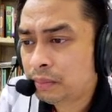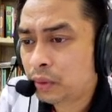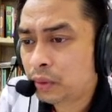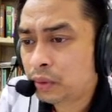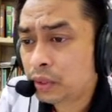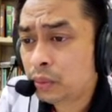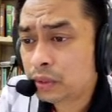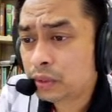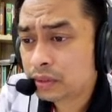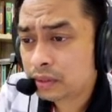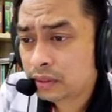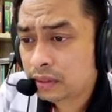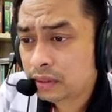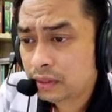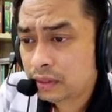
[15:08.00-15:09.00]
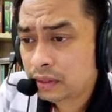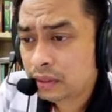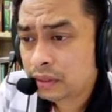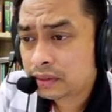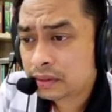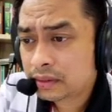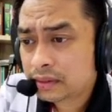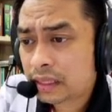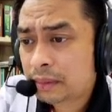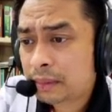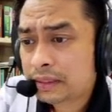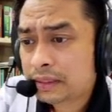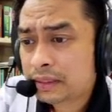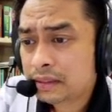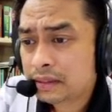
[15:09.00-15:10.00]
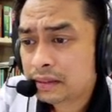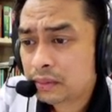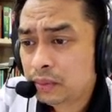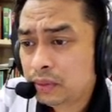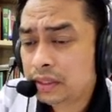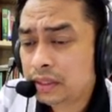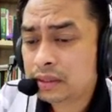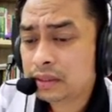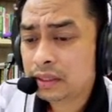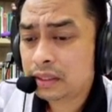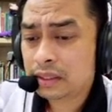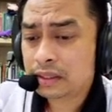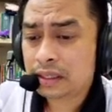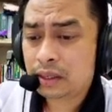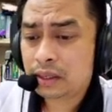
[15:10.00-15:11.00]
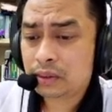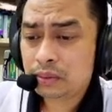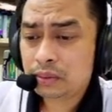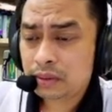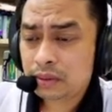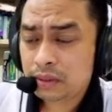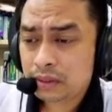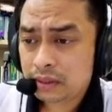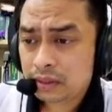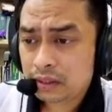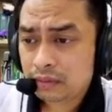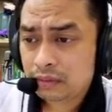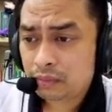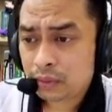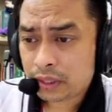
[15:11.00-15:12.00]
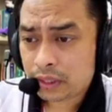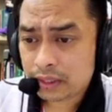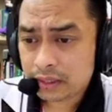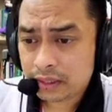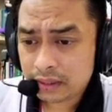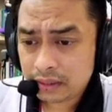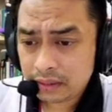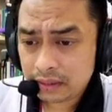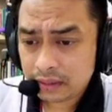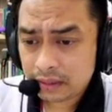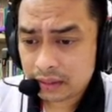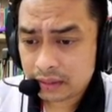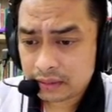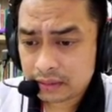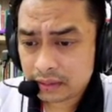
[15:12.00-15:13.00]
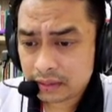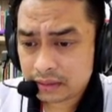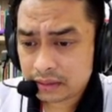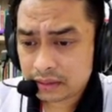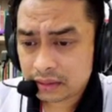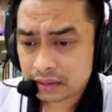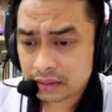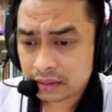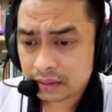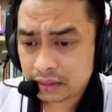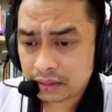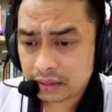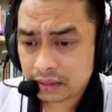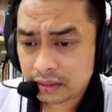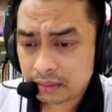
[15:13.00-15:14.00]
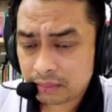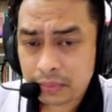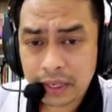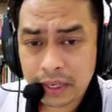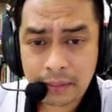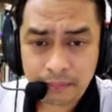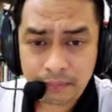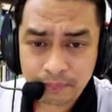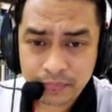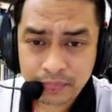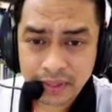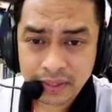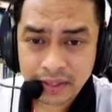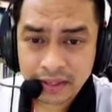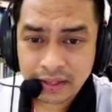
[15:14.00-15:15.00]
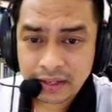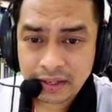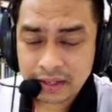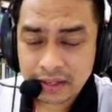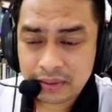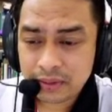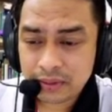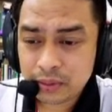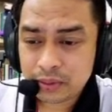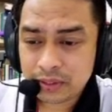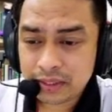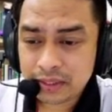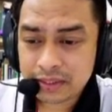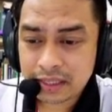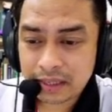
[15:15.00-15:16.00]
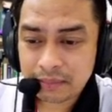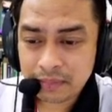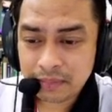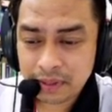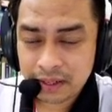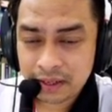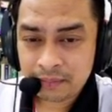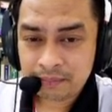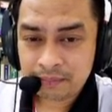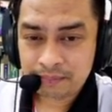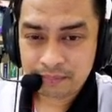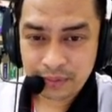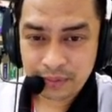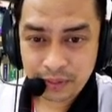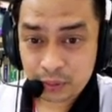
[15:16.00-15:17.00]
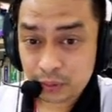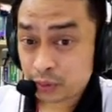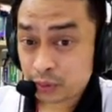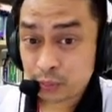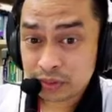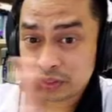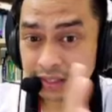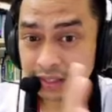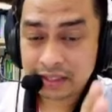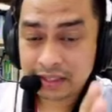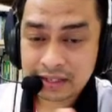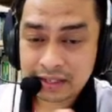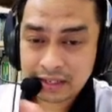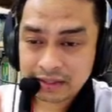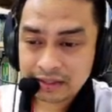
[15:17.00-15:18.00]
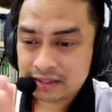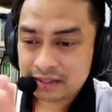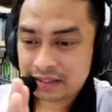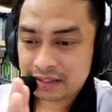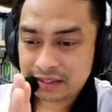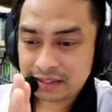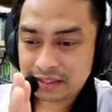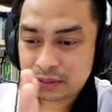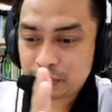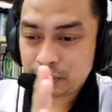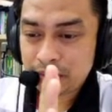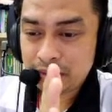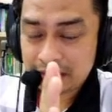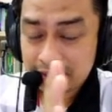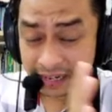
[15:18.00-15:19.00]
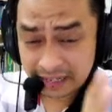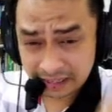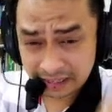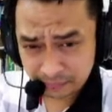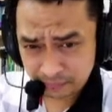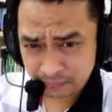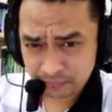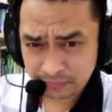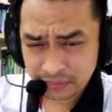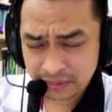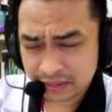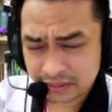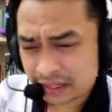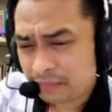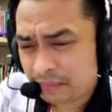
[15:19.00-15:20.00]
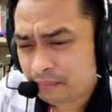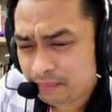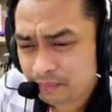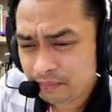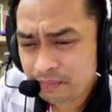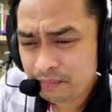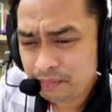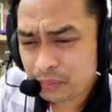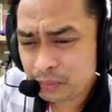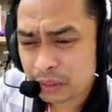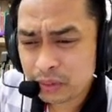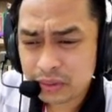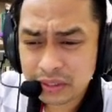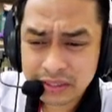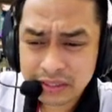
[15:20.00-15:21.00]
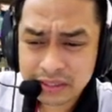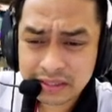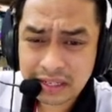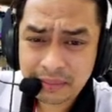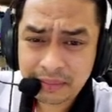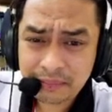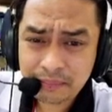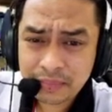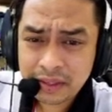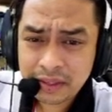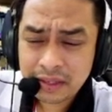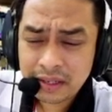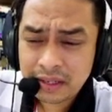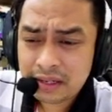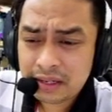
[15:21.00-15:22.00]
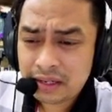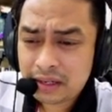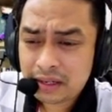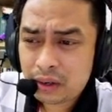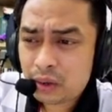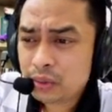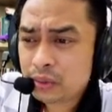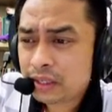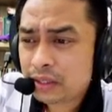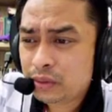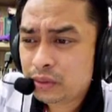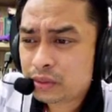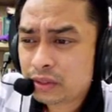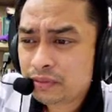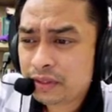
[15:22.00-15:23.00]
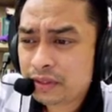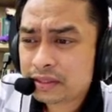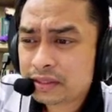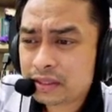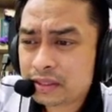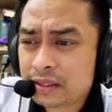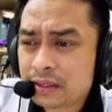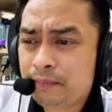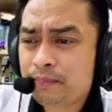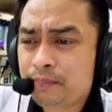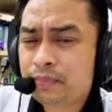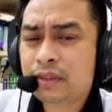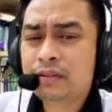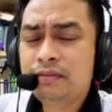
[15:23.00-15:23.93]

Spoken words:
for example continuous time axis, which is now if you look at here 6 p.m. you're gonna use this time continuously. You can it will add up the time by using this time, or you can use a fixed